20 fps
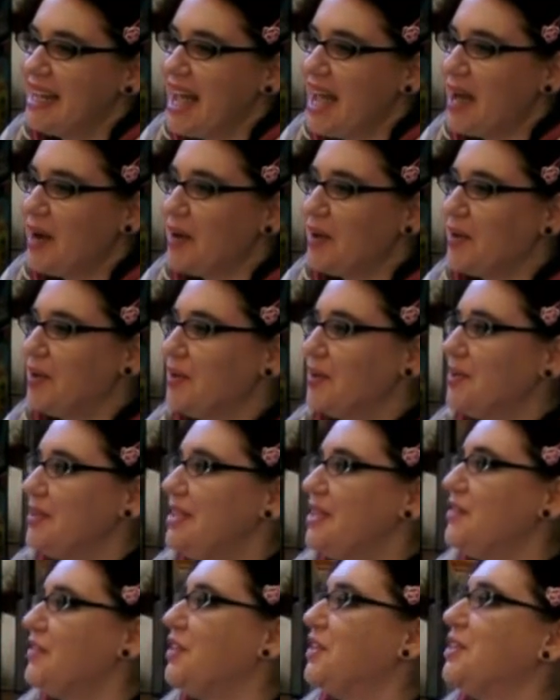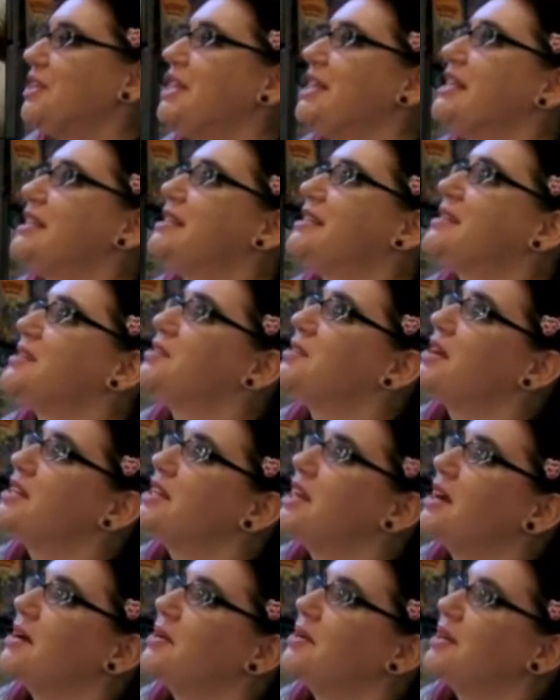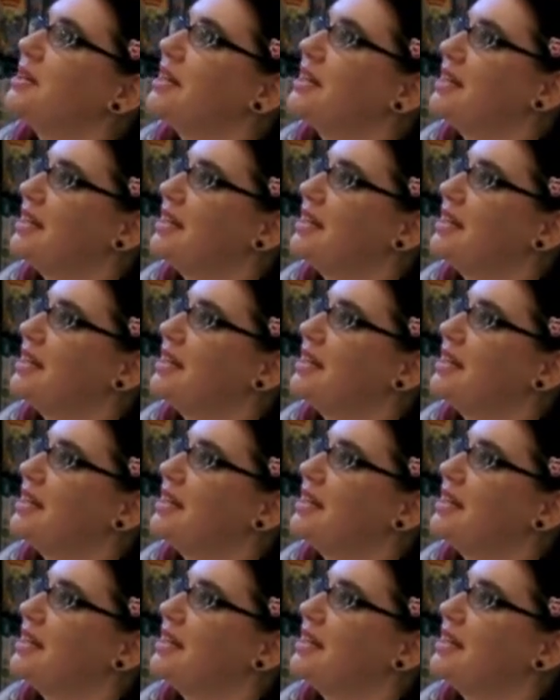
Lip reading: how difficult it is to stretch out